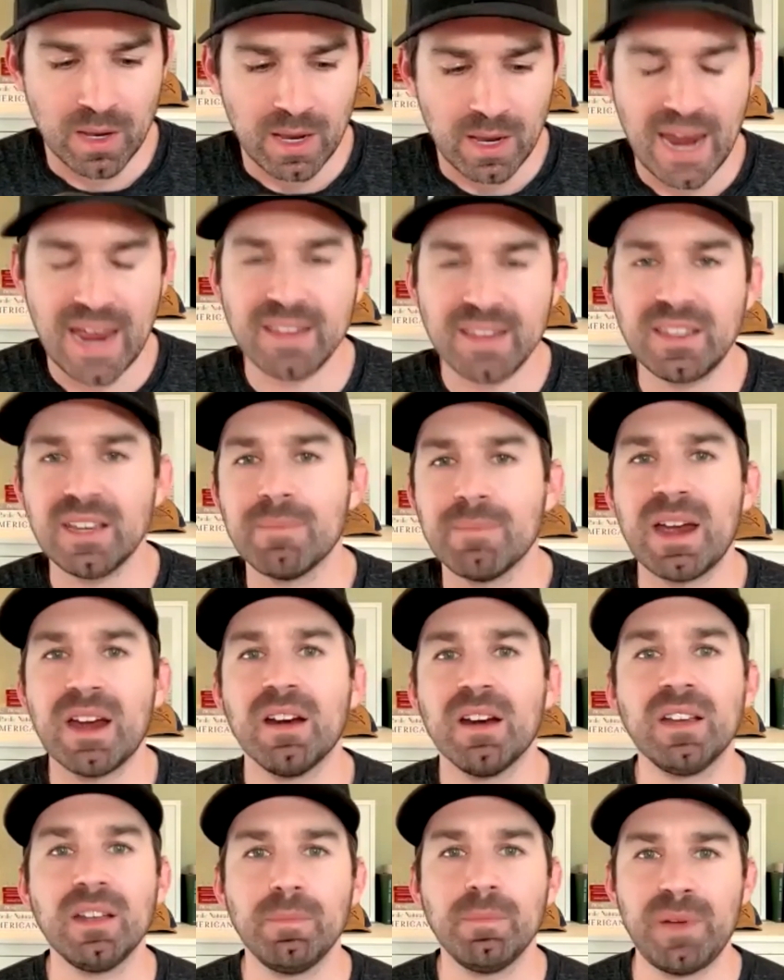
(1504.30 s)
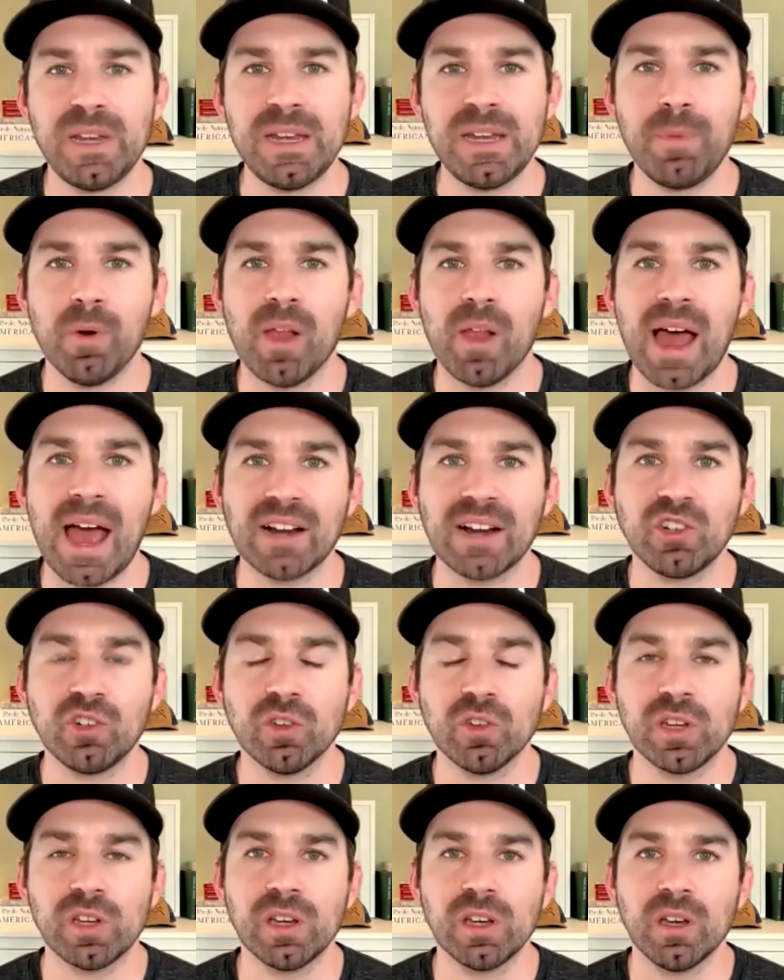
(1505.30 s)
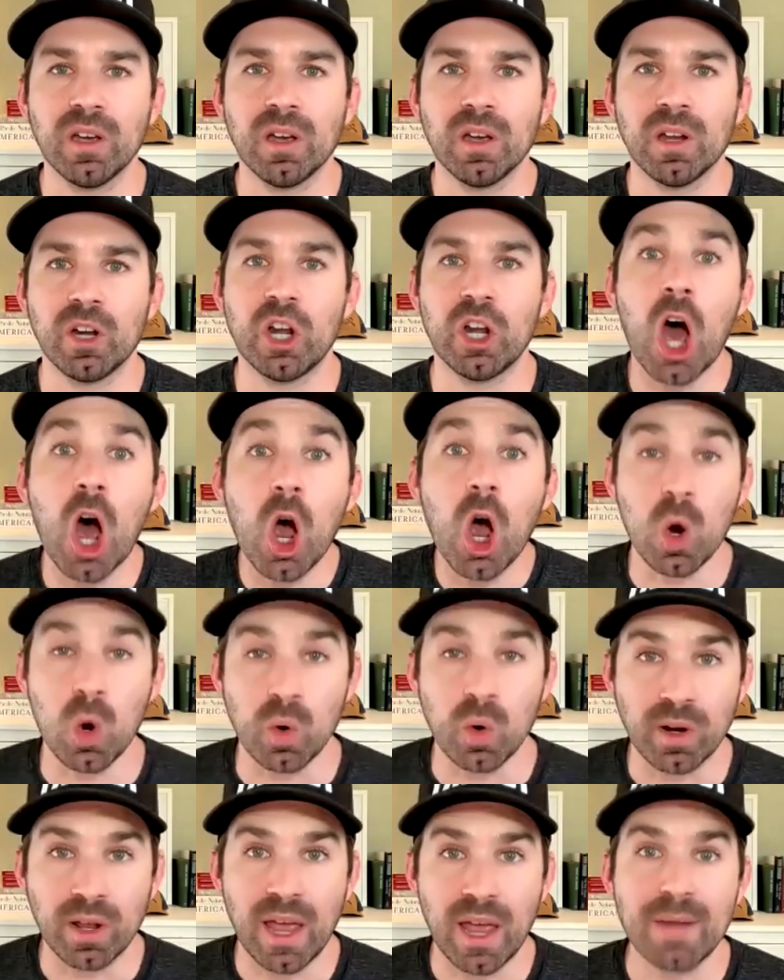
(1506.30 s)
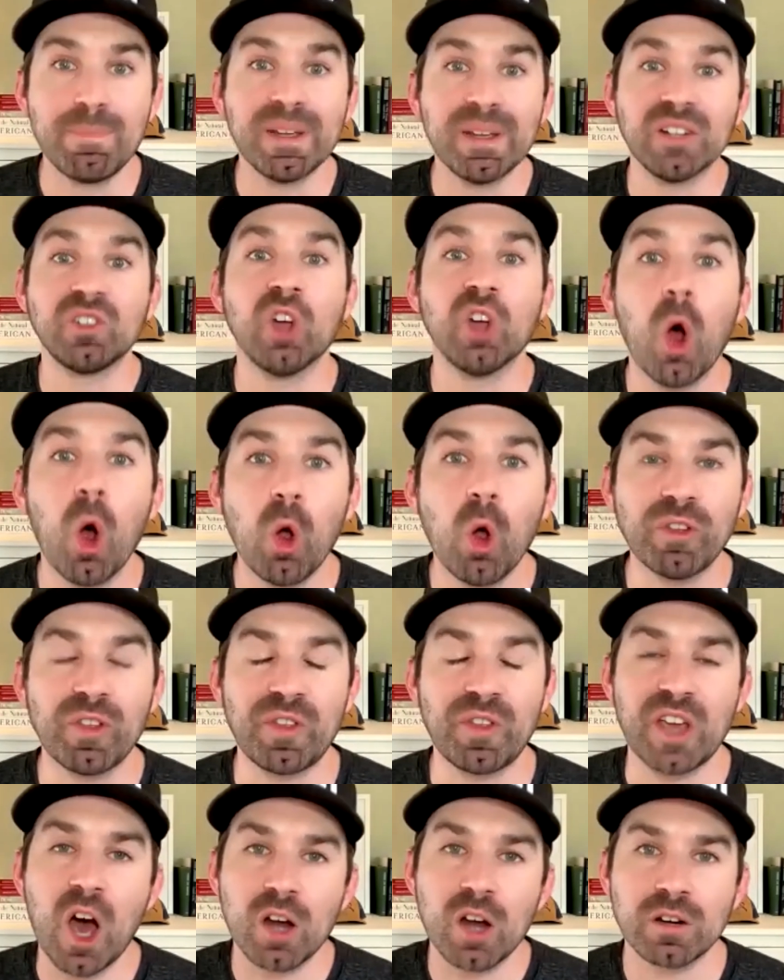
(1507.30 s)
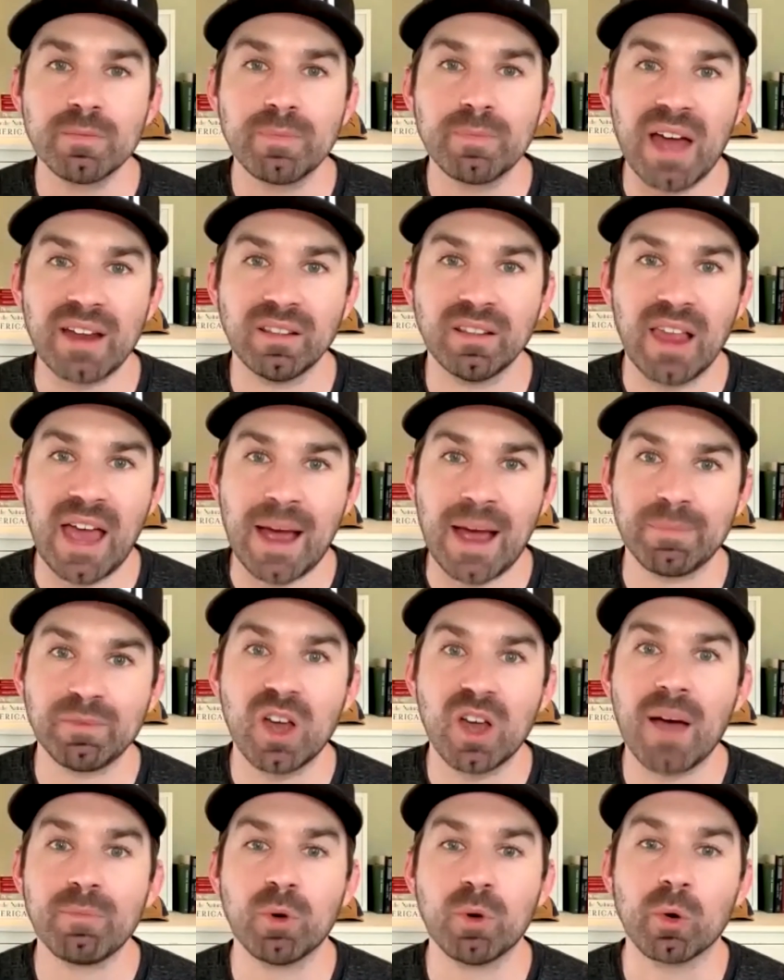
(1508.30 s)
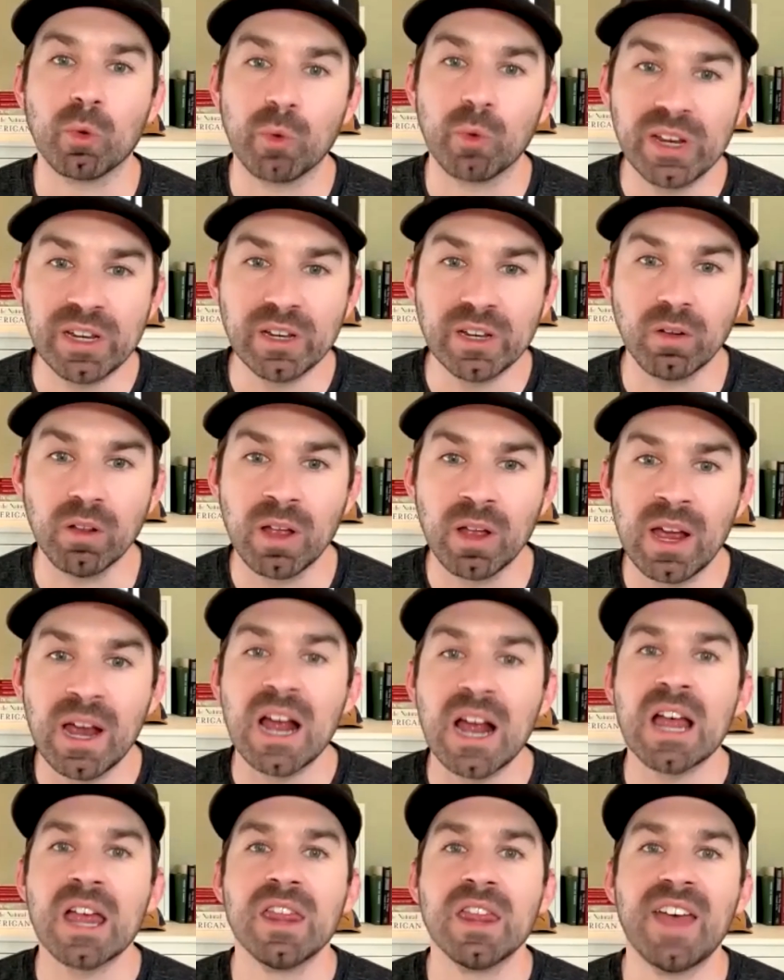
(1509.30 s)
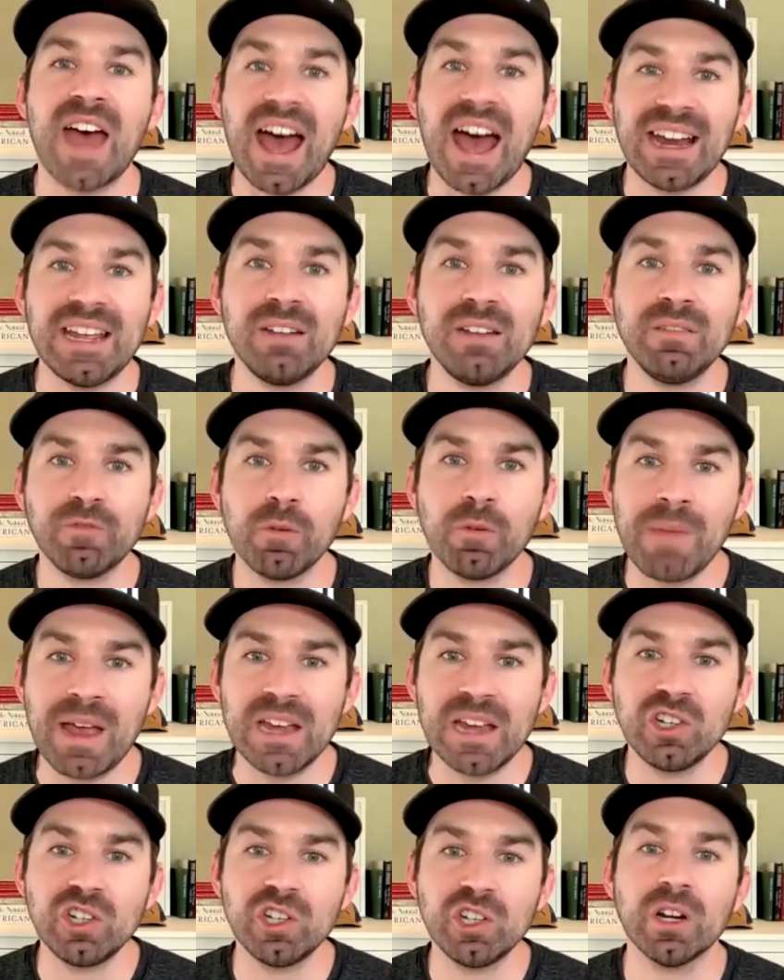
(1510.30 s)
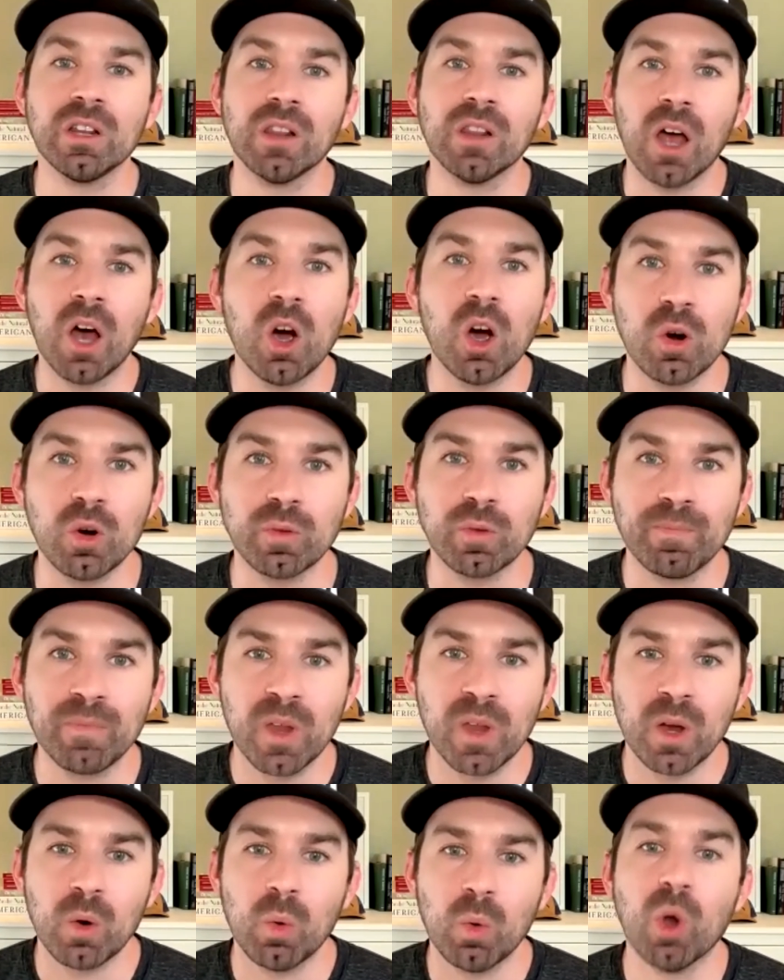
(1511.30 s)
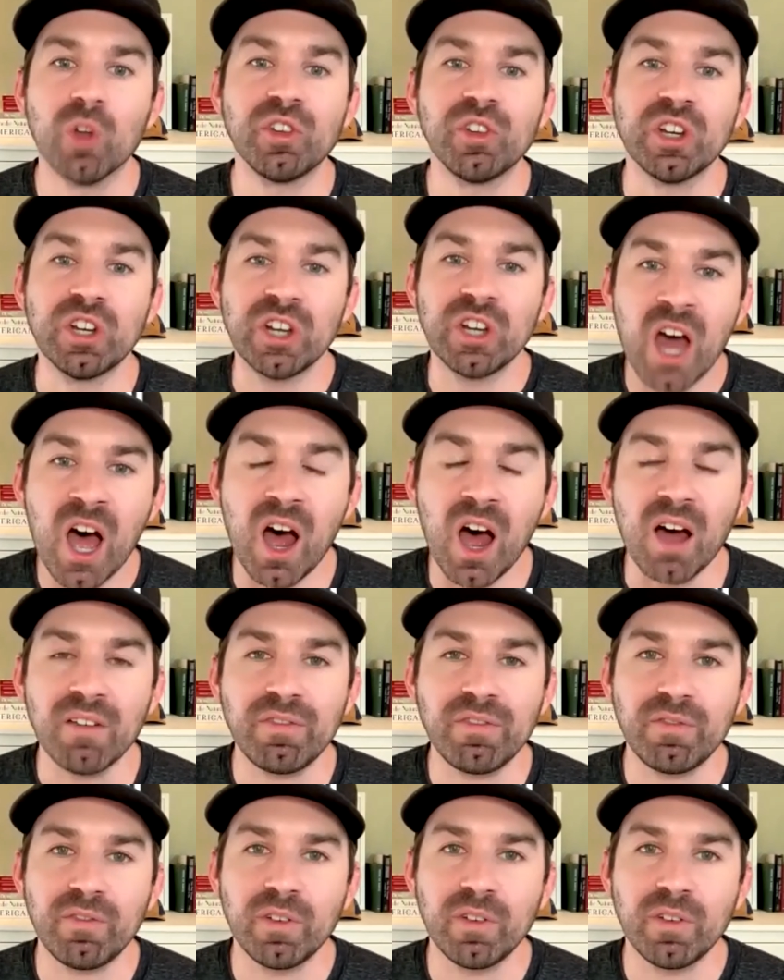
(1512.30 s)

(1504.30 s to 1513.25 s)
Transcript: had the American people actually known and been told that the Hunter Biden laptop were real, that information alone was enough